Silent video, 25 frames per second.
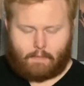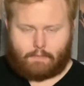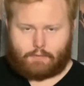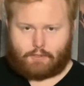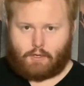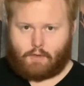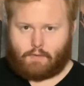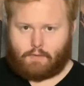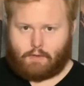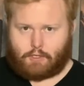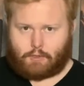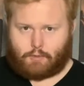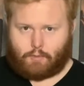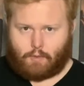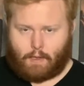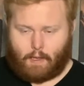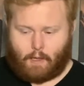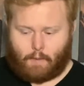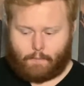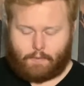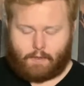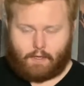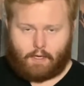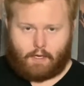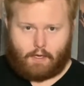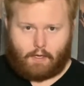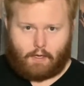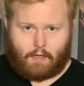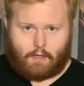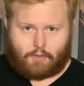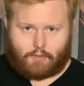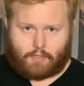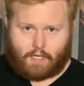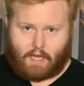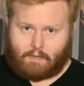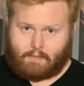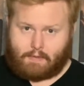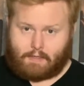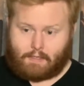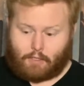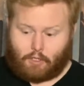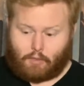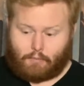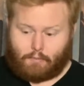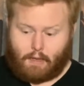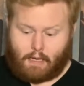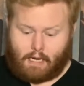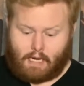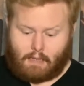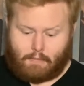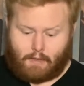So this will help save me a little money